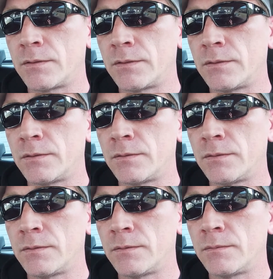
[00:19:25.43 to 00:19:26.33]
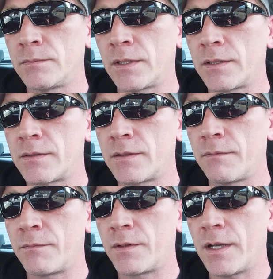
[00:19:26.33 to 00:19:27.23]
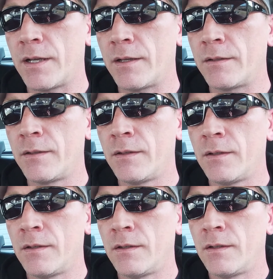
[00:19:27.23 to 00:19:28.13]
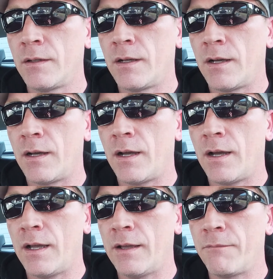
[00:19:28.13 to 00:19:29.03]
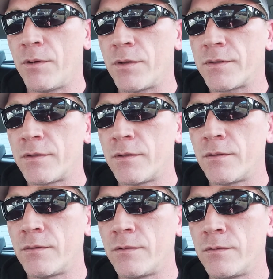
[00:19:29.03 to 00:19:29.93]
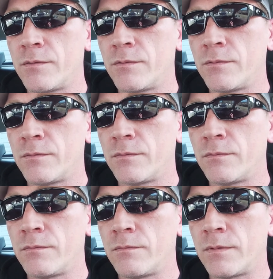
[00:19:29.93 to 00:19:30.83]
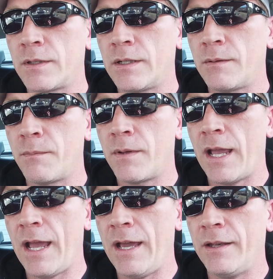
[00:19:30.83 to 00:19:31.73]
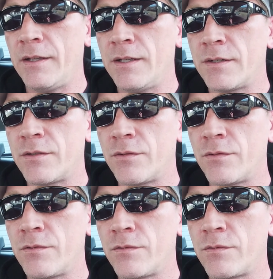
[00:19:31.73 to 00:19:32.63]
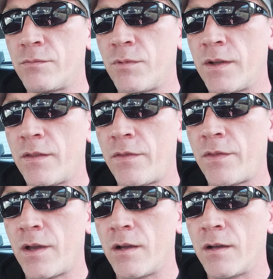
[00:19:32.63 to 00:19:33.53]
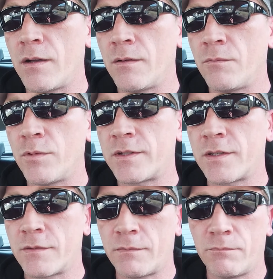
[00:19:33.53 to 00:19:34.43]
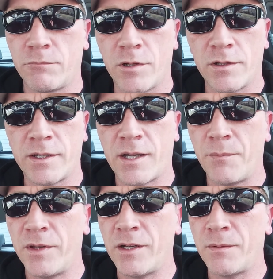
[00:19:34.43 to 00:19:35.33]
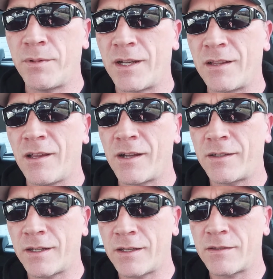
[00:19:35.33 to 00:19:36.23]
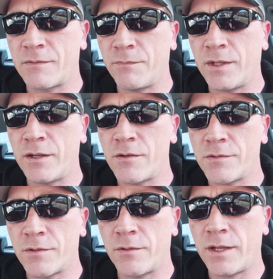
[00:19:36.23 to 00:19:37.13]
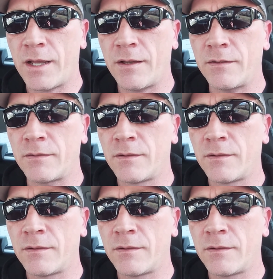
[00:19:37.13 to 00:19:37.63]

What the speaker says: I think it's it for that. I have also had issues with, which is really coming up, and I'd like to get some videos on that,